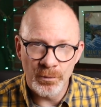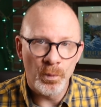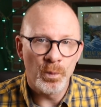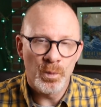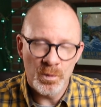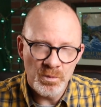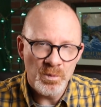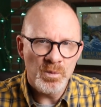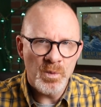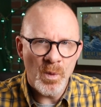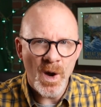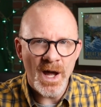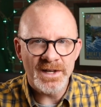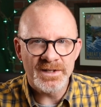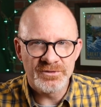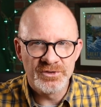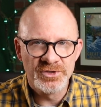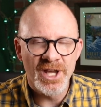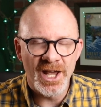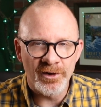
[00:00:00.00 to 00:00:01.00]

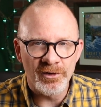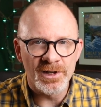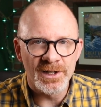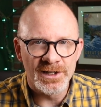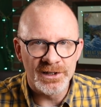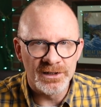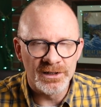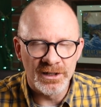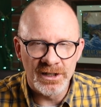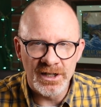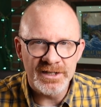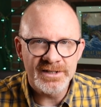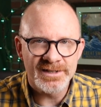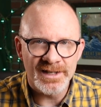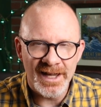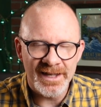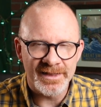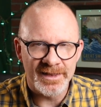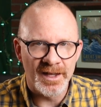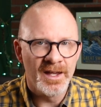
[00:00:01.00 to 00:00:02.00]
what generally looks
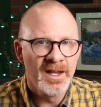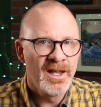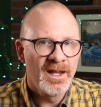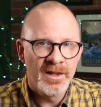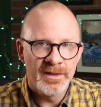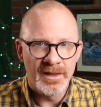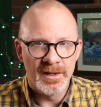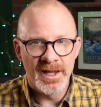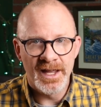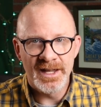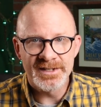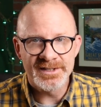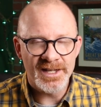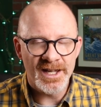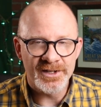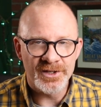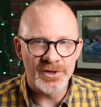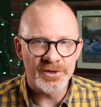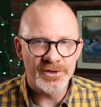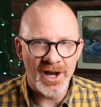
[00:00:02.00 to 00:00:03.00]
like the
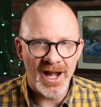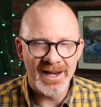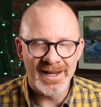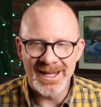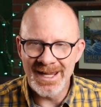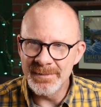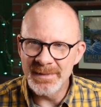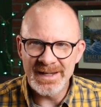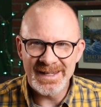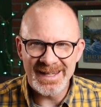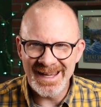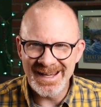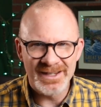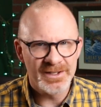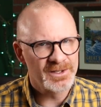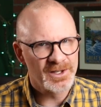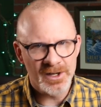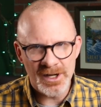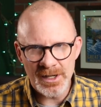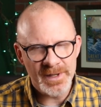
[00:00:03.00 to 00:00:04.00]
insect you're trying to
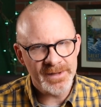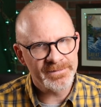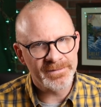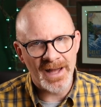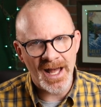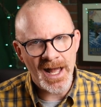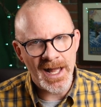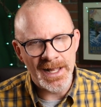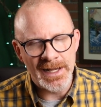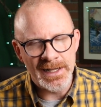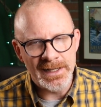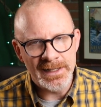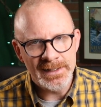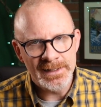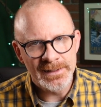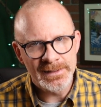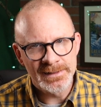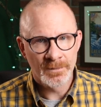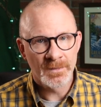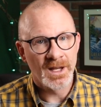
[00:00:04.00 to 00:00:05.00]
imitate, you're going to be fine.
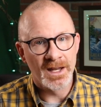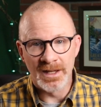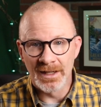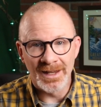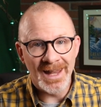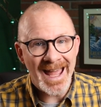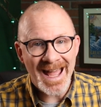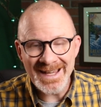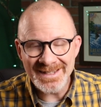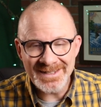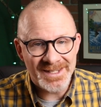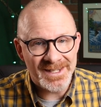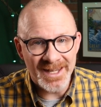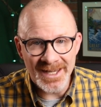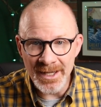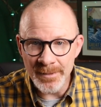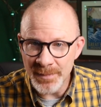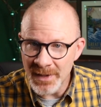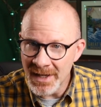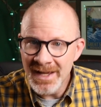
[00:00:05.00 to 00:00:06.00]
And the last
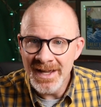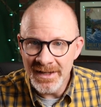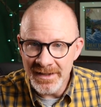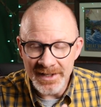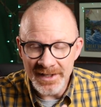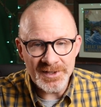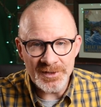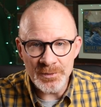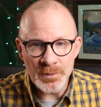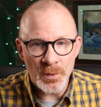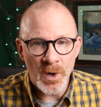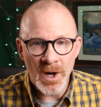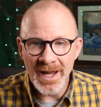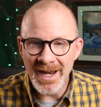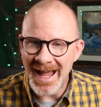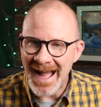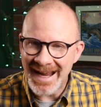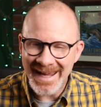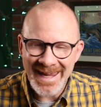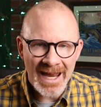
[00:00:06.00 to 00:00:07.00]
tip, this is
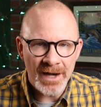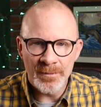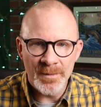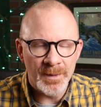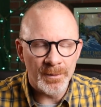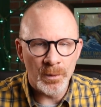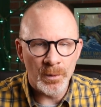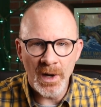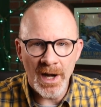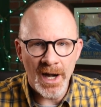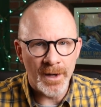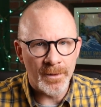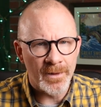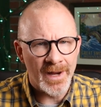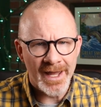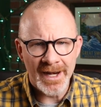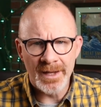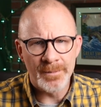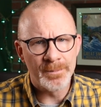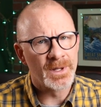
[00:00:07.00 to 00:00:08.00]
one, I can't remember where I
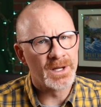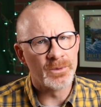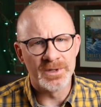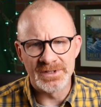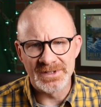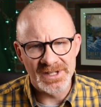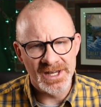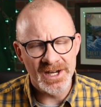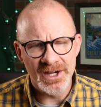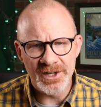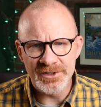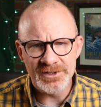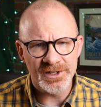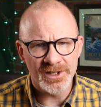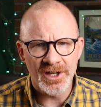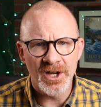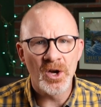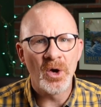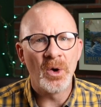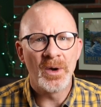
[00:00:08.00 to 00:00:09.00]
read it, but it was years
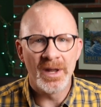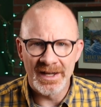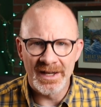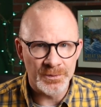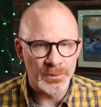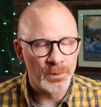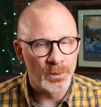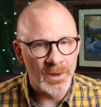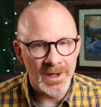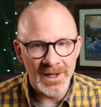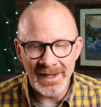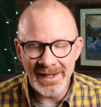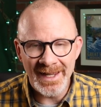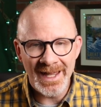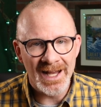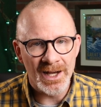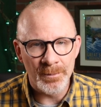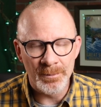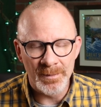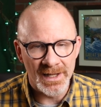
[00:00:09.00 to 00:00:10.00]
ago and it's really
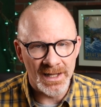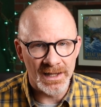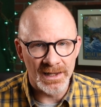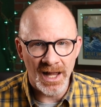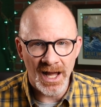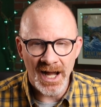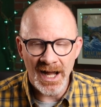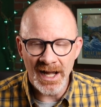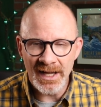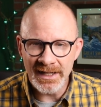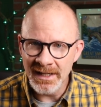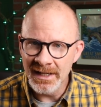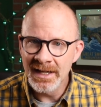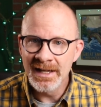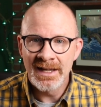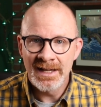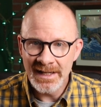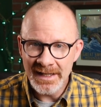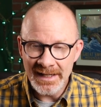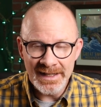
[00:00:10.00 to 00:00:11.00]
helped me a lot,
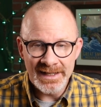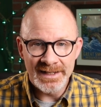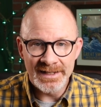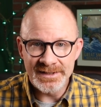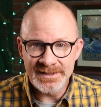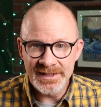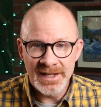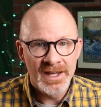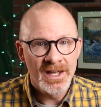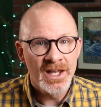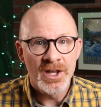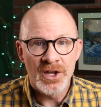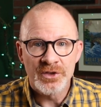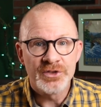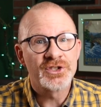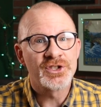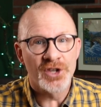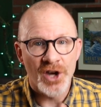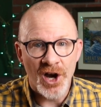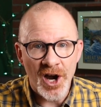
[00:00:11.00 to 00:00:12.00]
is
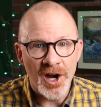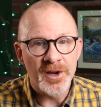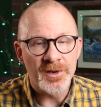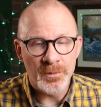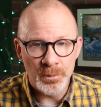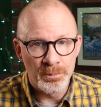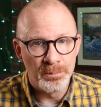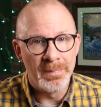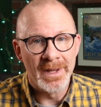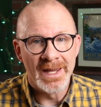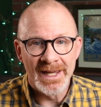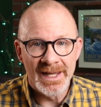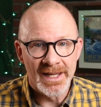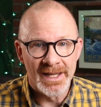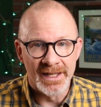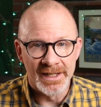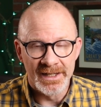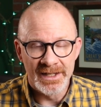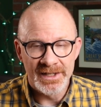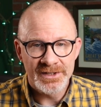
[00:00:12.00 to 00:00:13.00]
start
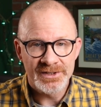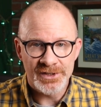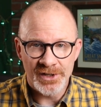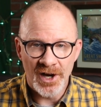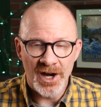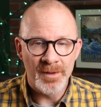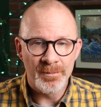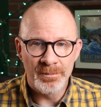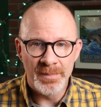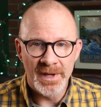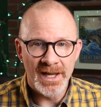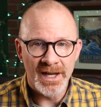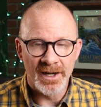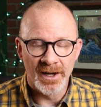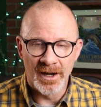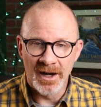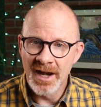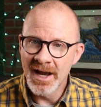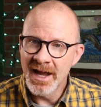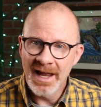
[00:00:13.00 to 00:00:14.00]
big, start
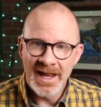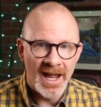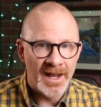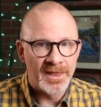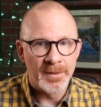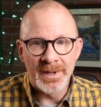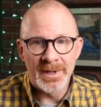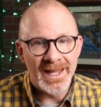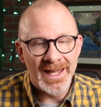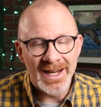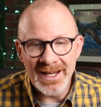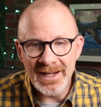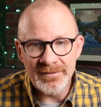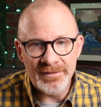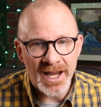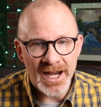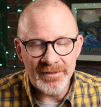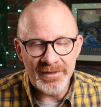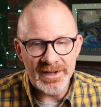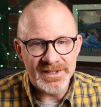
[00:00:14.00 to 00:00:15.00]
bigger. At the beginning
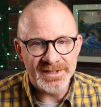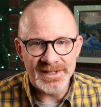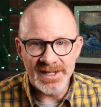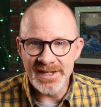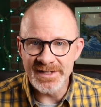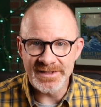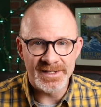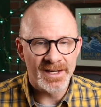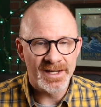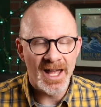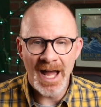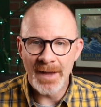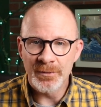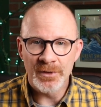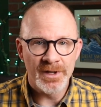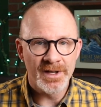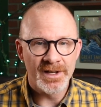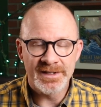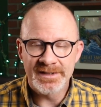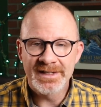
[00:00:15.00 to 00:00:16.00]
of every season, I'm
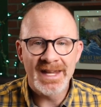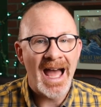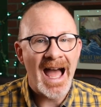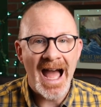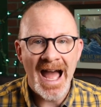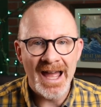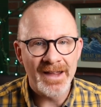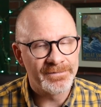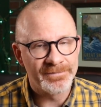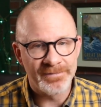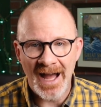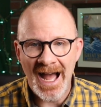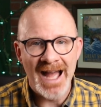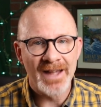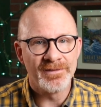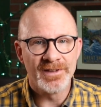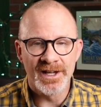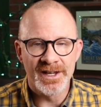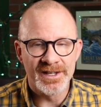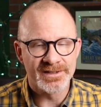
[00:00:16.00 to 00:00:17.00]
going to tie
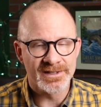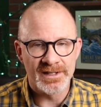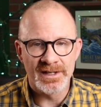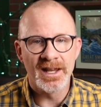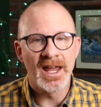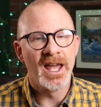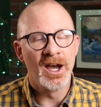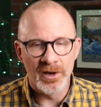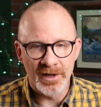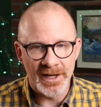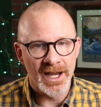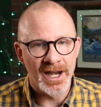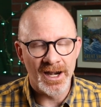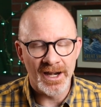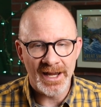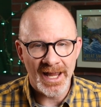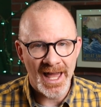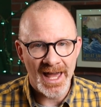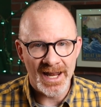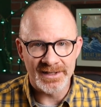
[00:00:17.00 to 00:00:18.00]
5 dozen elk
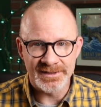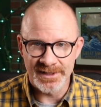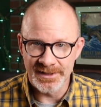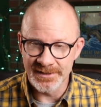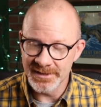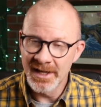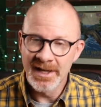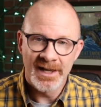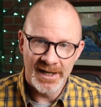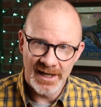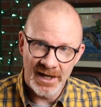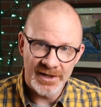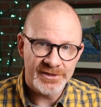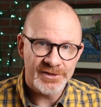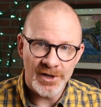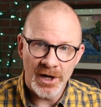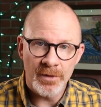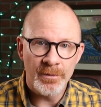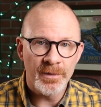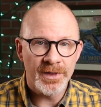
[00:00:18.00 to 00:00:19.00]
hair caddises. And I'll
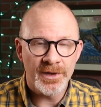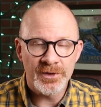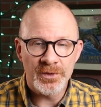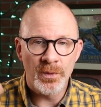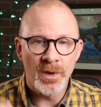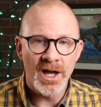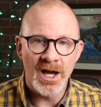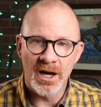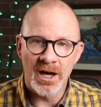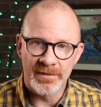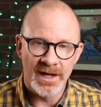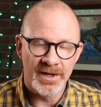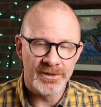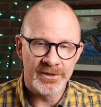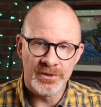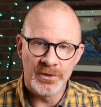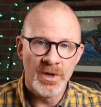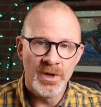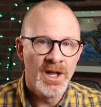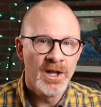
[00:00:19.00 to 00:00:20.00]
start with a 12. I'll
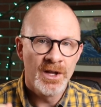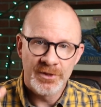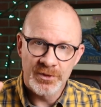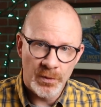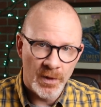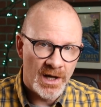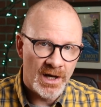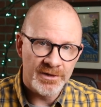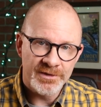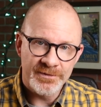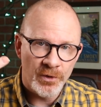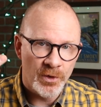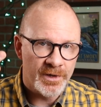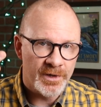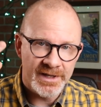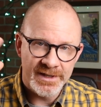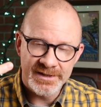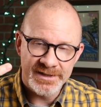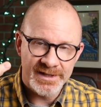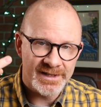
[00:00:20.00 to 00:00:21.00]
do 12s,
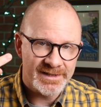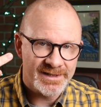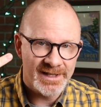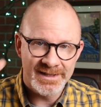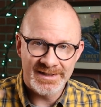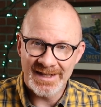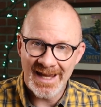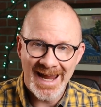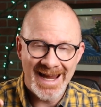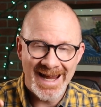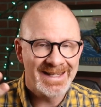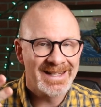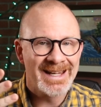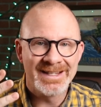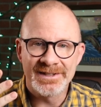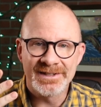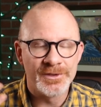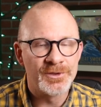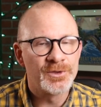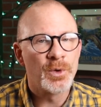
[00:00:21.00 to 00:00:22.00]
14s, 16s,
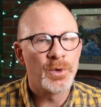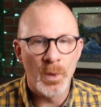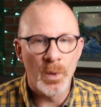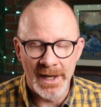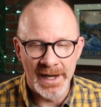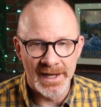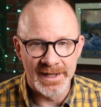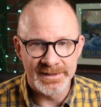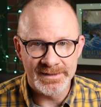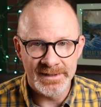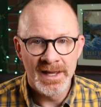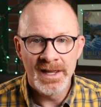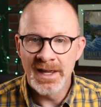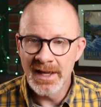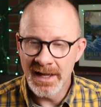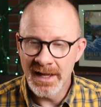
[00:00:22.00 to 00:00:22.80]
18s, and 20s.